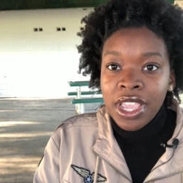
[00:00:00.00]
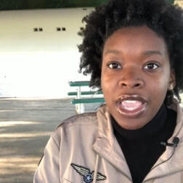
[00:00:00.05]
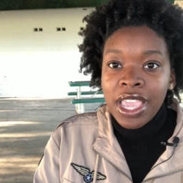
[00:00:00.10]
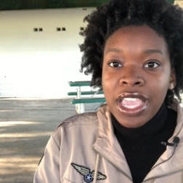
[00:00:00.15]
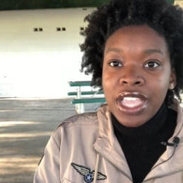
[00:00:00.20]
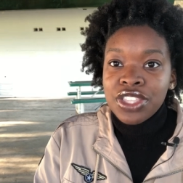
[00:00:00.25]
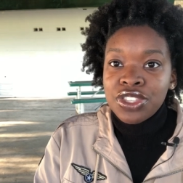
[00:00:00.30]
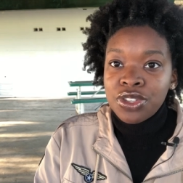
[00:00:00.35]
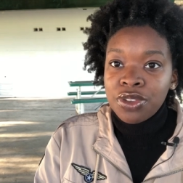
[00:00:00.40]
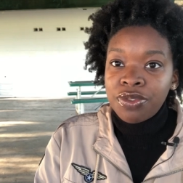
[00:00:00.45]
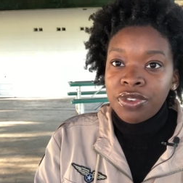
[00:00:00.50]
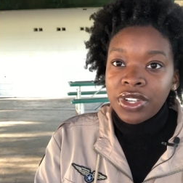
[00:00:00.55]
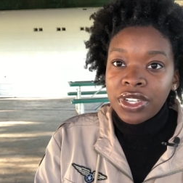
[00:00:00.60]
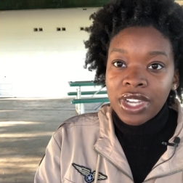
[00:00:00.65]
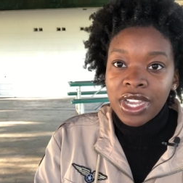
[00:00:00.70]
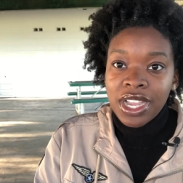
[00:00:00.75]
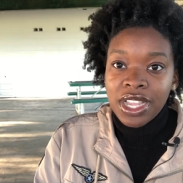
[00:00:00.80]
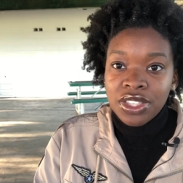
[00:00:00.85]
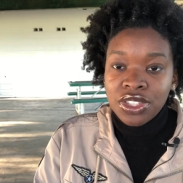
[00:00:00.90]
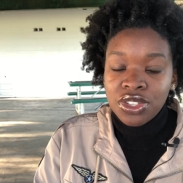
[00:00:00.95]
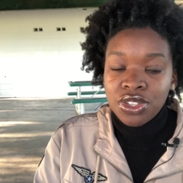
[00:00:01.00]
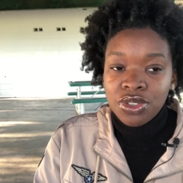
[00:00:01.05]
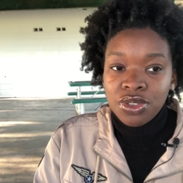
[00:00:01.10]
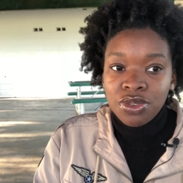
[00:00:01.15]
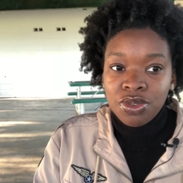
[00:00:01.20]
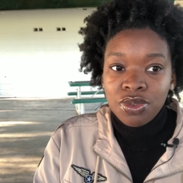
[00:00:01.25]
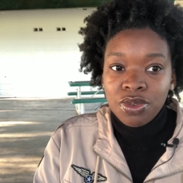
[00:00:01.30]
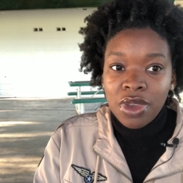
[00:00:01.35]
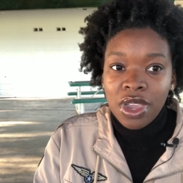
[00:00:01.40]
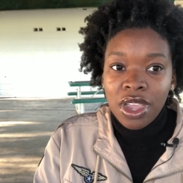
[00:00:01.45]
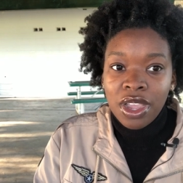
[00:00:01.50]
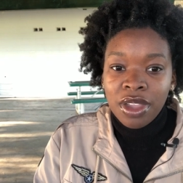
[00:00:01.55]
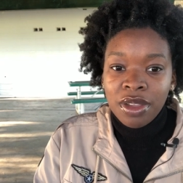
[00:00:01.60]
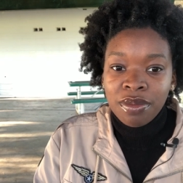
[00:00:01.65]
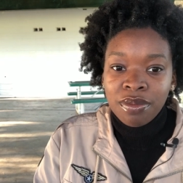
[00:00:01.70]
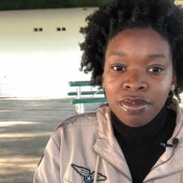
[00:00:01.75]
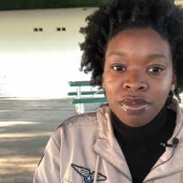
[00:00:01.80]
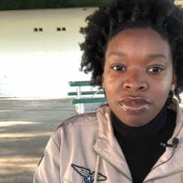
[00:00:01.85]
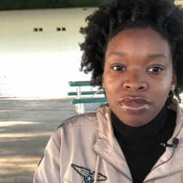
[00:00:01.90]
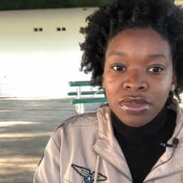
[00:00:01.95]
and so for God to
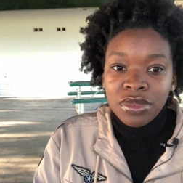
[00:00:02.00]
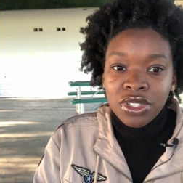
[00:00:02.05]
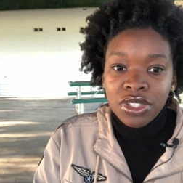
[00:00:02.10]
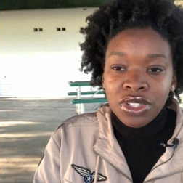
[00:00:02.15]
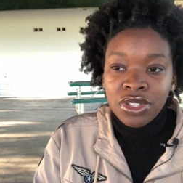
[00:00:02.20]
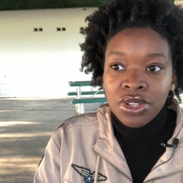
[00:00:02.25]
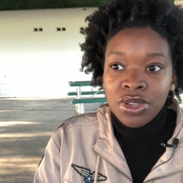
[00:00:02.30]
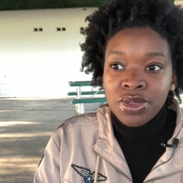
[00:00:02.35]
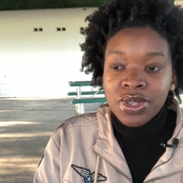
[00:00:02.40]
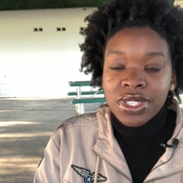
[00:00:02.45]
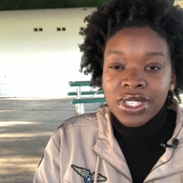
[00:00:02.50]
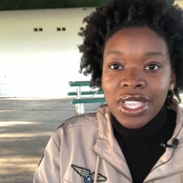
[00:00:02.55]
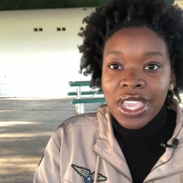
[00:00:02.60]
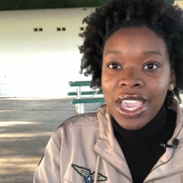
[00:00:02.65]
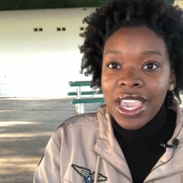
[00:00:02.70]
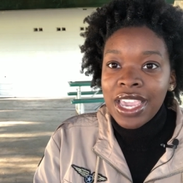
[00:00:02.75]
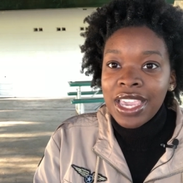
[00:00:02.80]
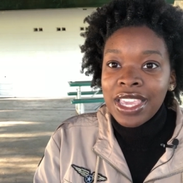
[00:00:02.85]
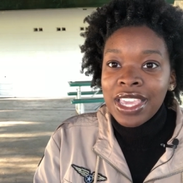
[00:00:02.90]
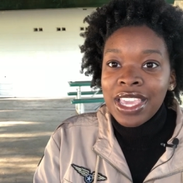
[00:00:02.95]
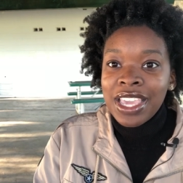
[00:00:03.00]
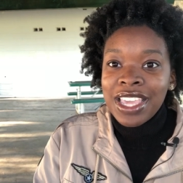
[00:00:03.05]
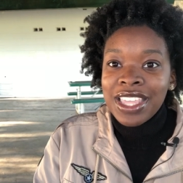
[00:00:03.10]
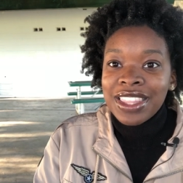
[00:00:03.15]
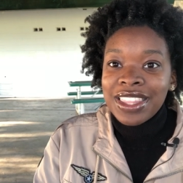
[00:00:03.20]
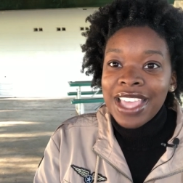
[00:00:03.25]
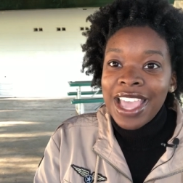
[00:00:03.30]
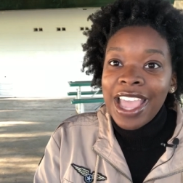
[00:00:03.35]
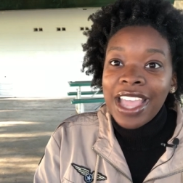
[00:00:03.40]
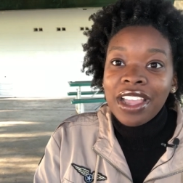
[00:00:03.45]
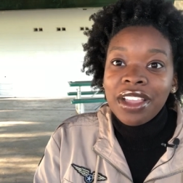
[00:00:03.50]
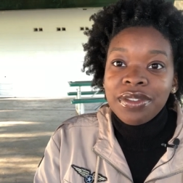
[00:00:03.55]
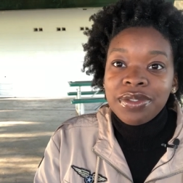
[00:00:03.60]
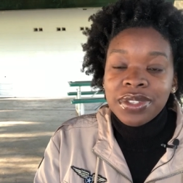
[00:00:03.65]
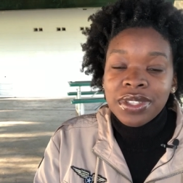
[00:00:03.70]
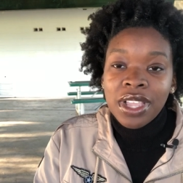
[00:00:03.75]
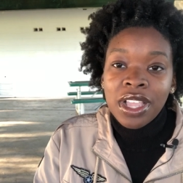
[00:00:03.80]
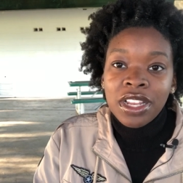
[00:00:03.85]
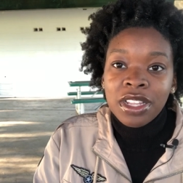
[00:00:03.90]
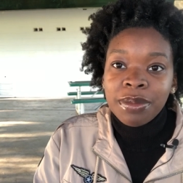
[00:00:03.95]
um, you know say that of
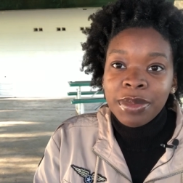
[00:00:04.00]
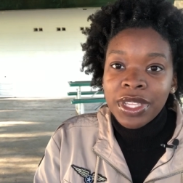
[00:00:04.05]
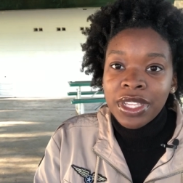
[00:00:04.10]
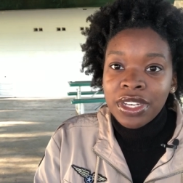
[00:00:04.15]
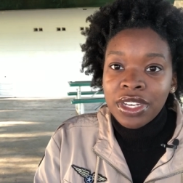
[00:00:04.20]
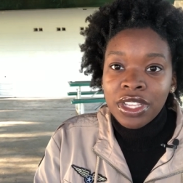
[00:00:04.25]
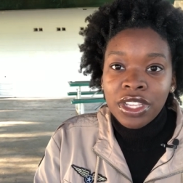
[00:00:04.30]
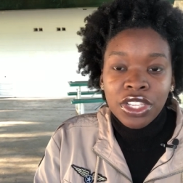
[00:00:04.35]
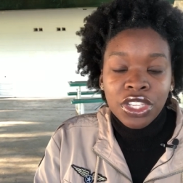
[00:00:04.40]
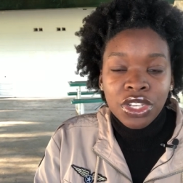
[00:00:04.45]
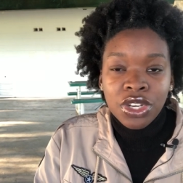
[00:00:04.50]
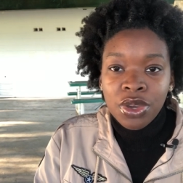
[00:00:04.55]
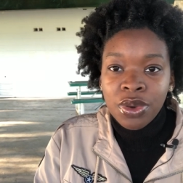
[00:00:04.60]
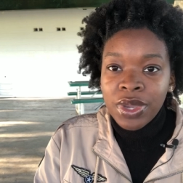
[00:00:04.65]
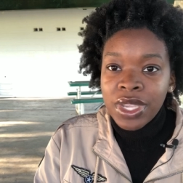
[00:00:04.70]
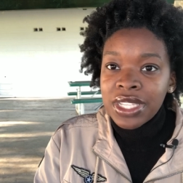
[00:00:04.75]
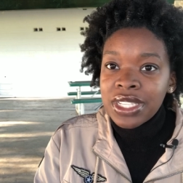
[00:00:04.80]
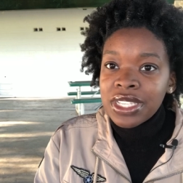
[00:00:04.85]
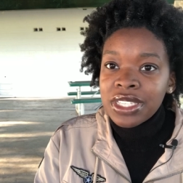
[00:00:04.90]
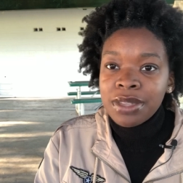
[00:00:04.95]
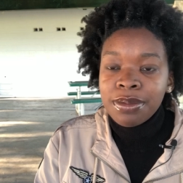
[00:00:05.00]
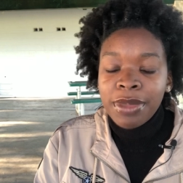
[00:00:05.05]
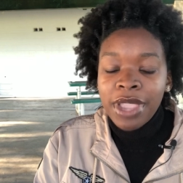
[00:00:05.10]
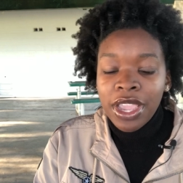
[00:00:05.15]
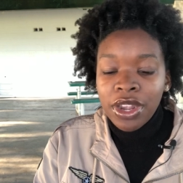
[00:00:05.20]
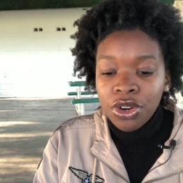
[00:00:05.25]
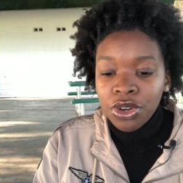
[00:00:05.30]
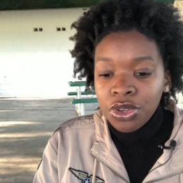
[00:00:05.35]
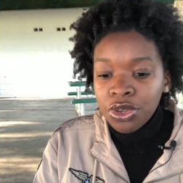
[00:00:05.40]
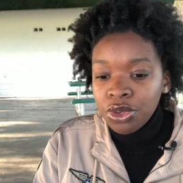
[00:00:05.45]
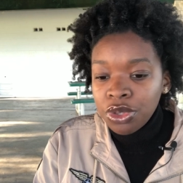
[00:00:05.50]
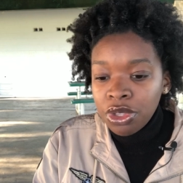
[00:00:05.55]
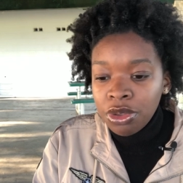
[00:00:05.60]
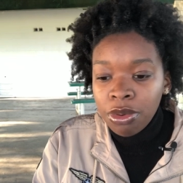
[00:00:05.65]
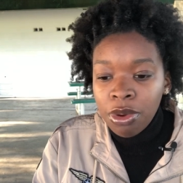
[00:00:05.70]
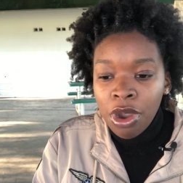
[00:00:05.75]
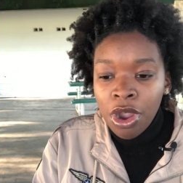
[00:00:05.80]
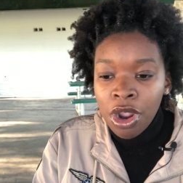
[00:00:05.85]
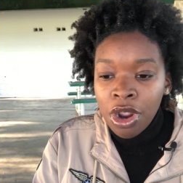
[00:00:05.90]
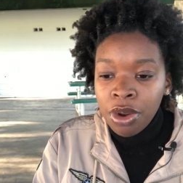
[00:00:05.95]
Solomon, you know it doesn't matter who you
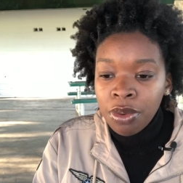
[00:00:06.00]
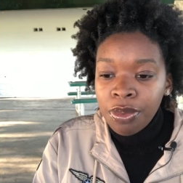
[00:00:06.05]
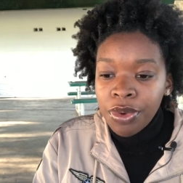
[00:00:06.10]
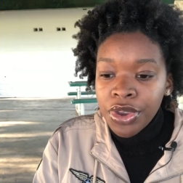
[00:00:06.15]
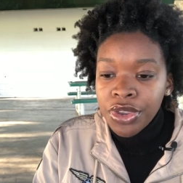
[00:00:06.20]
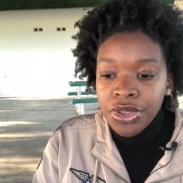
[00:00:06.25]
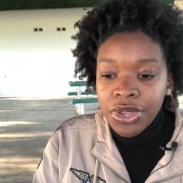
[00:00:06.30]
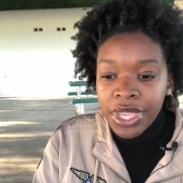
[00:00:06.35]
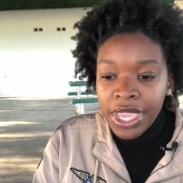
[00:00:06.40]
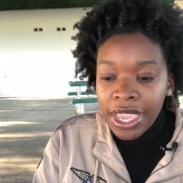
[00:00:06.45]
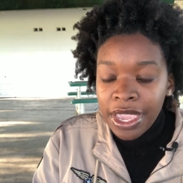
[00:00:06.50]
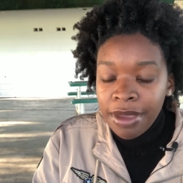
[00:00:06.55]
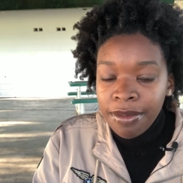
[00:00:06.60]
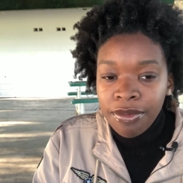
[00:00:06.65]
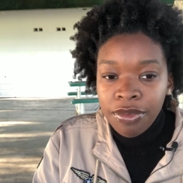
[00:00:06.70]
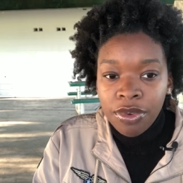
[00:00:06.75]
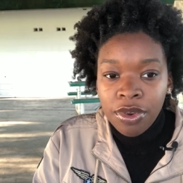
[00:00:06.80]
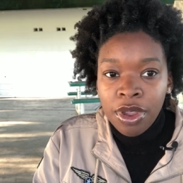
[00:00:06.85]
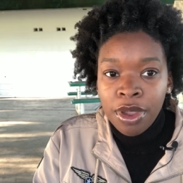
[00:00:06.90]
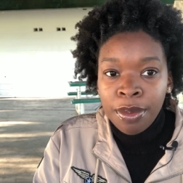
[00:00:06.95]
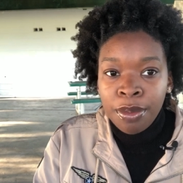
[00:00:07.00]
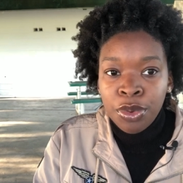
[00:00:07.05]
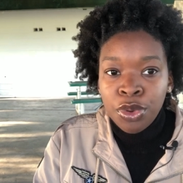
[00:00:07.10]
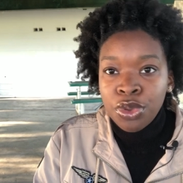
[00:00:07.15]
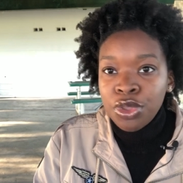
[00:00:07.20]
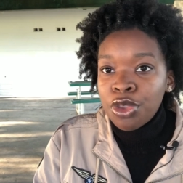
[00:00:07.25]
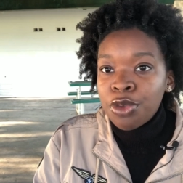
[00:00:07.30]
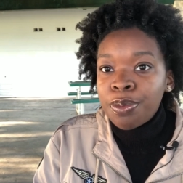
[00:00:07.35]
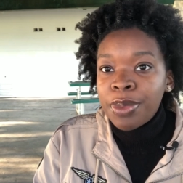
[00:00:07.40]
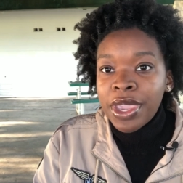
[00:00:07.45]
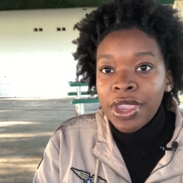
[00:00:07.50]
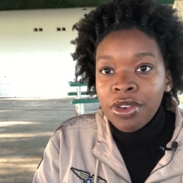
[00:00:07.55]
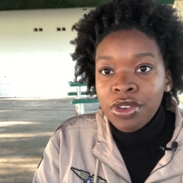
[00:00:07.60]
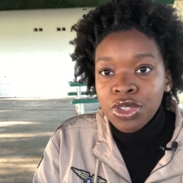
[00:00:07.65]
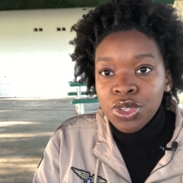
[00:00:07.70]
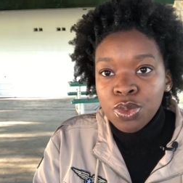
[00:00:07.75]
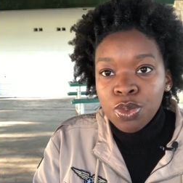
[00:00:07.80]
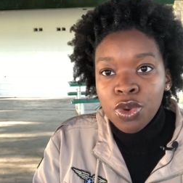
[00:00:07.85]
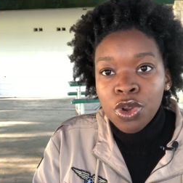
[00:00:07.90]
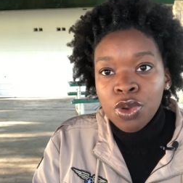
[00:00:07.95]
are, where you came from, who your
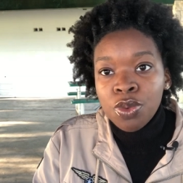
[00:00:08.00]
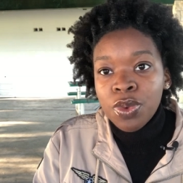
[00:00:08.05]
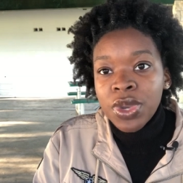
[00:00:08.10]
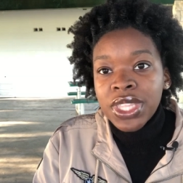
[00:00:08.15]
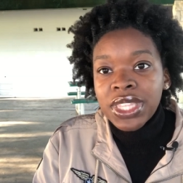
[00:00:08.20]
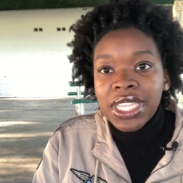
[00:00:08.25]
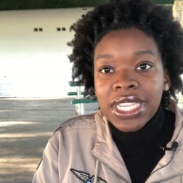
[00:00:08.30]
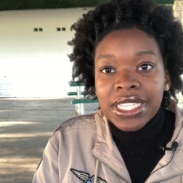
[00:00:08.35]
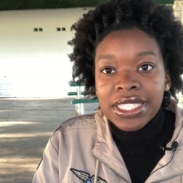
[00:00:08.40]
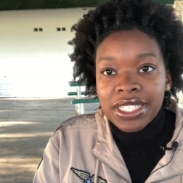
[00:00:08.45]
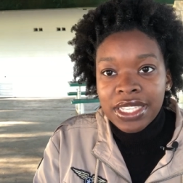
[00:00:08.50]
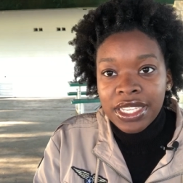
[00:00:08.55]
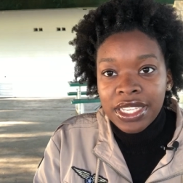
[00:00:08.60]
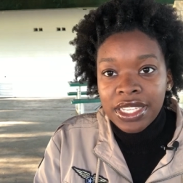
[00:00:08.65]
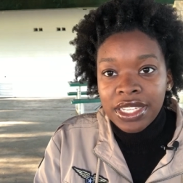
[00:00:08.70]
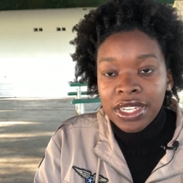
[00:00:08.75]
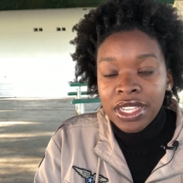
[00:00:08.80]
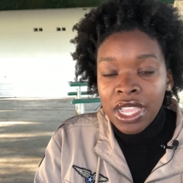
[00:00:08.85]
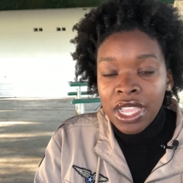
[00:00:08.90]
parents were, what they did,